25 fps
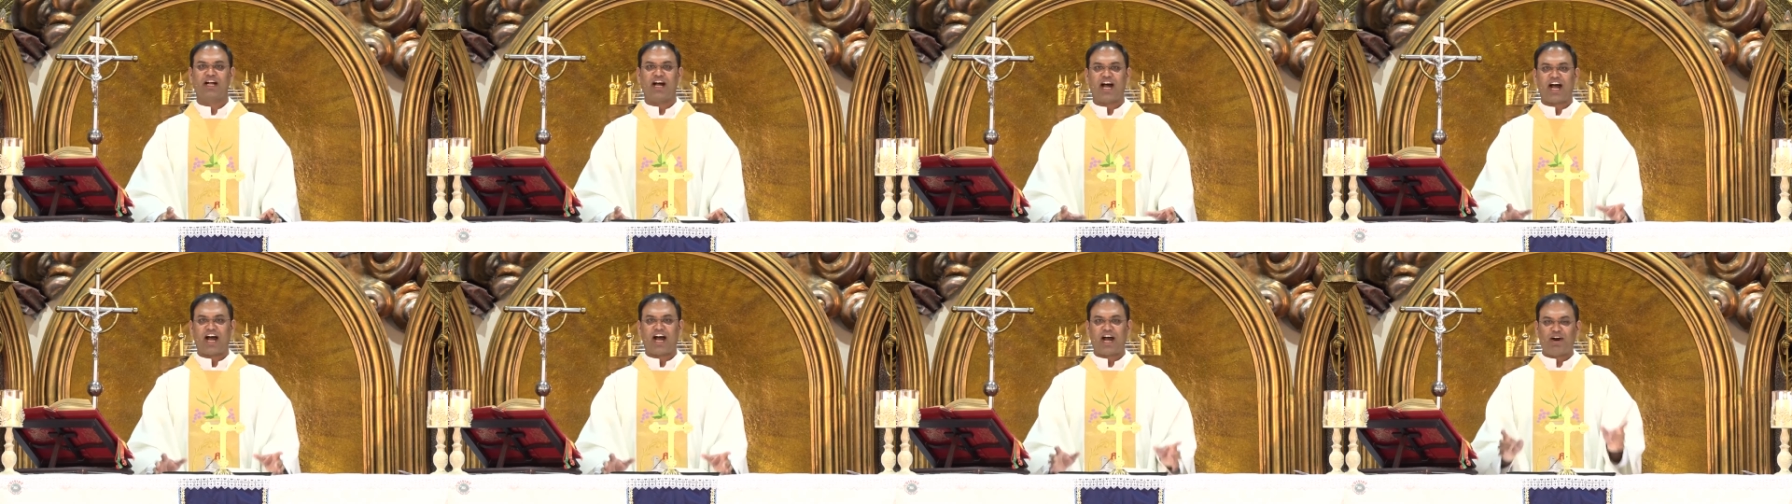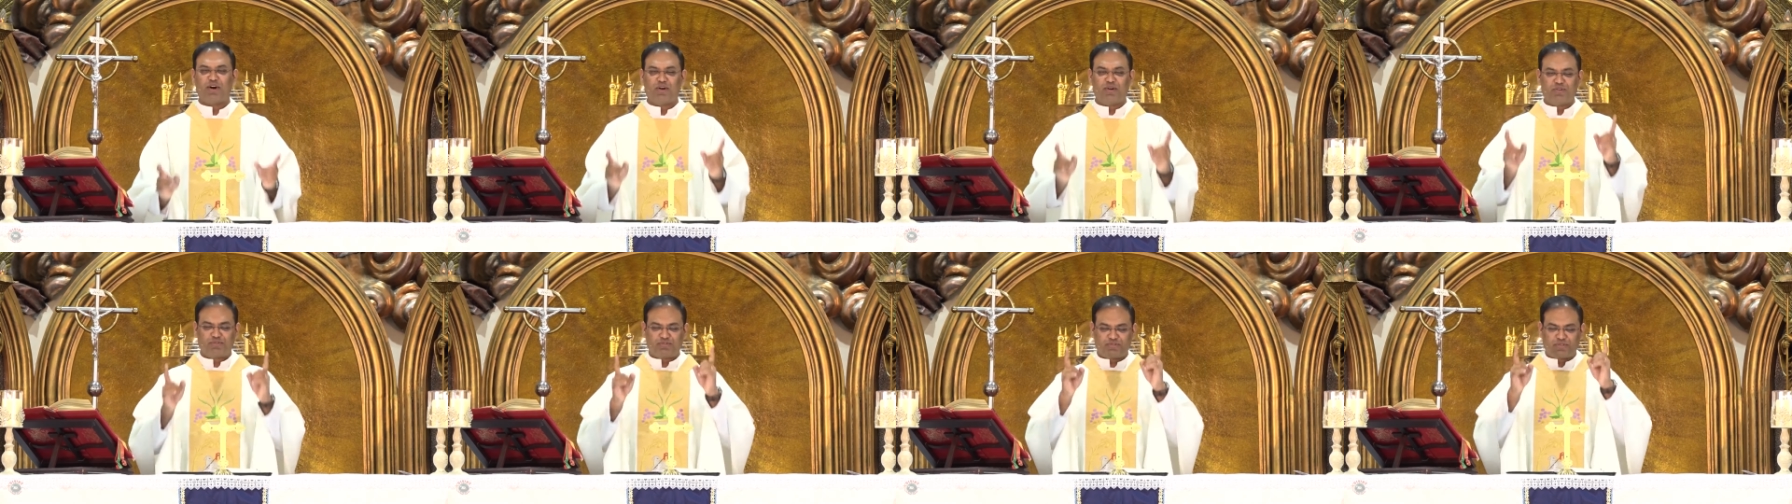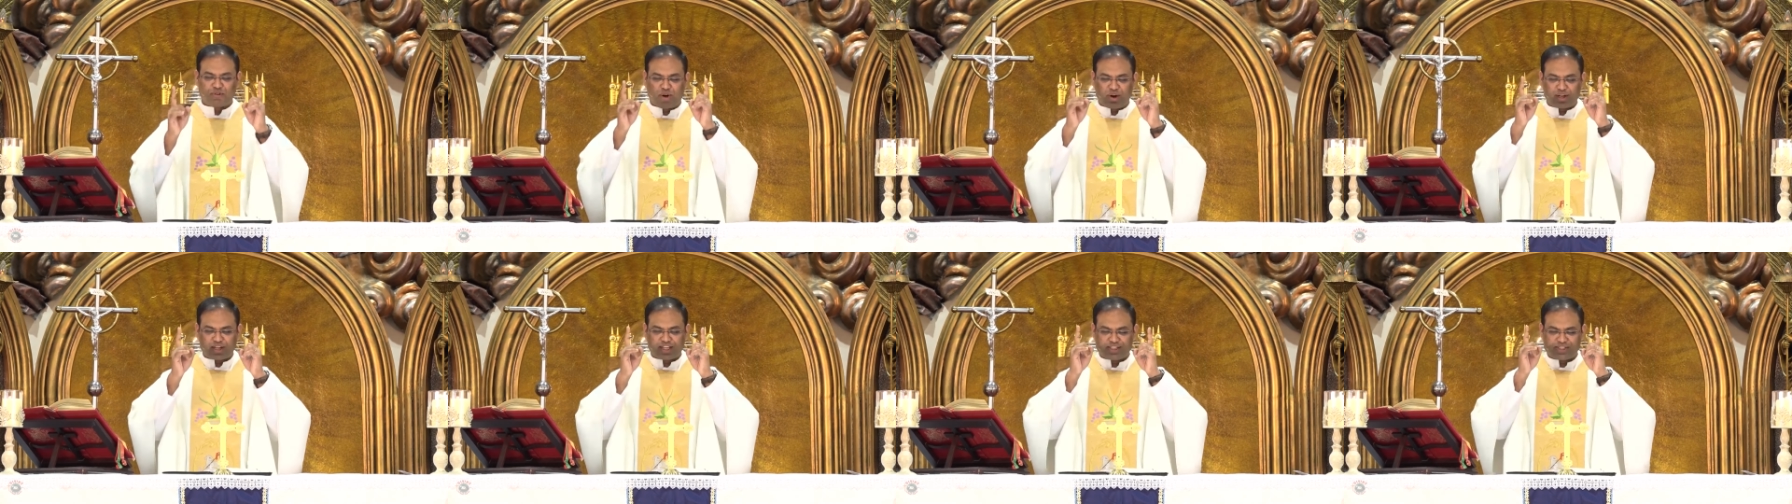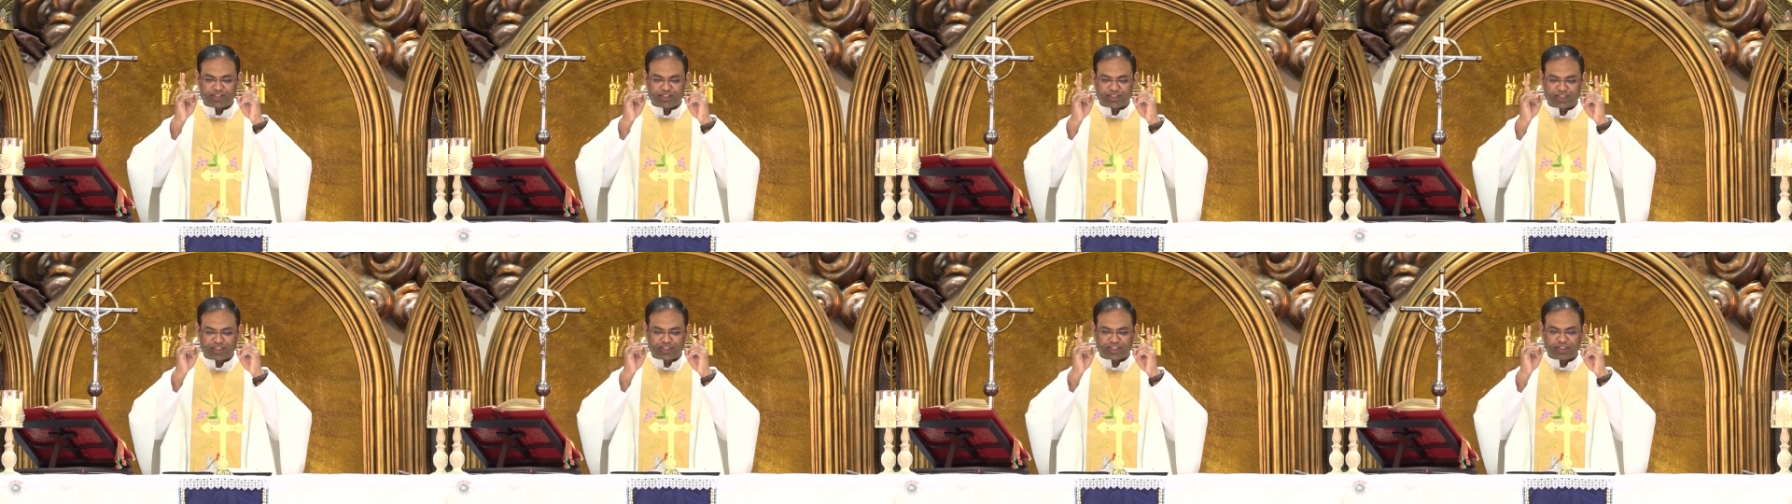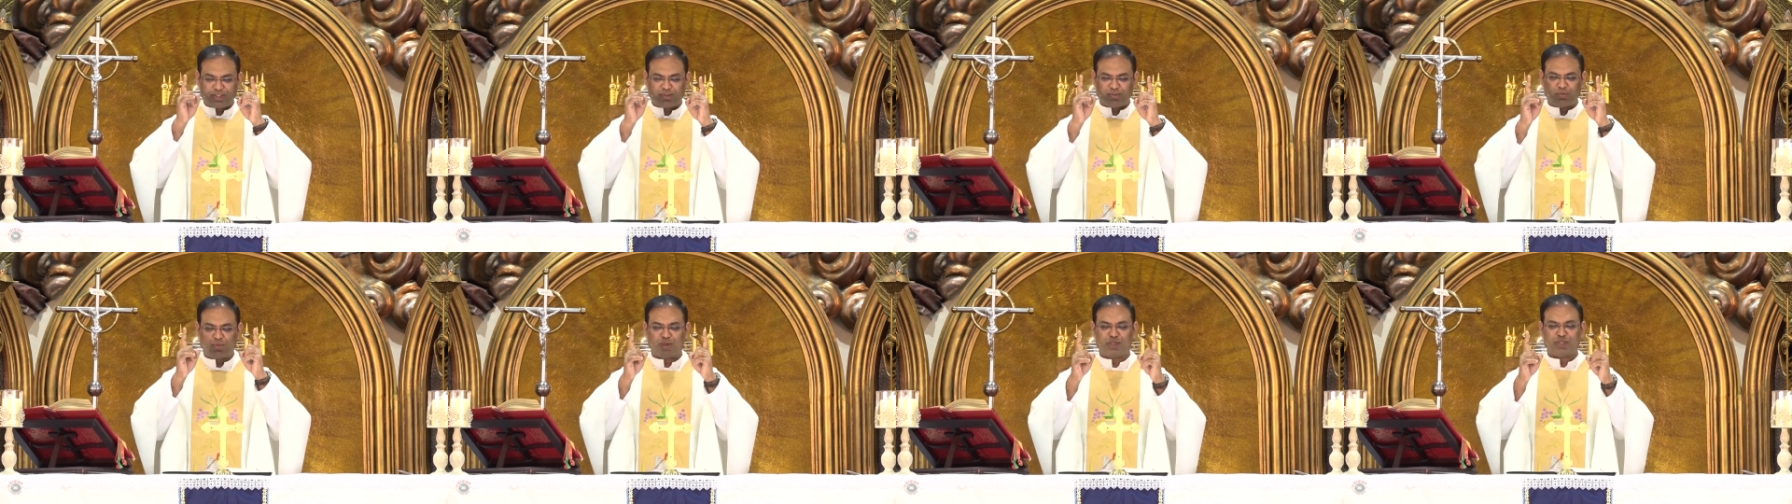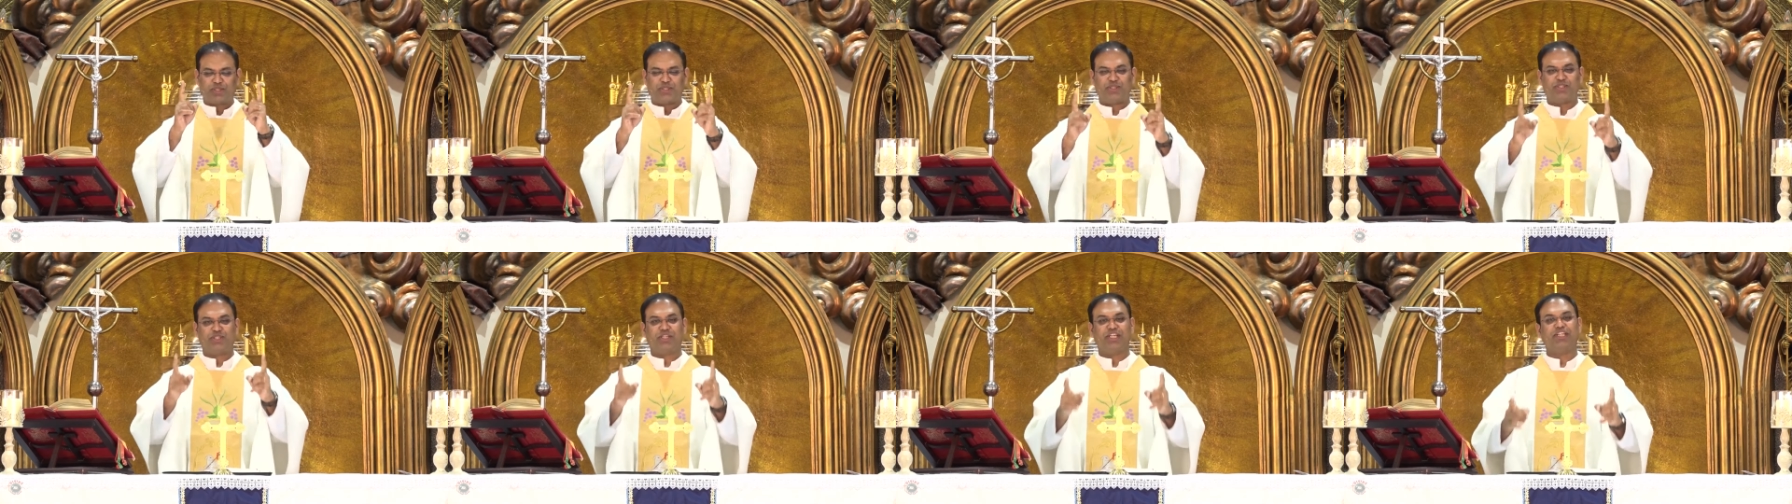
How focused was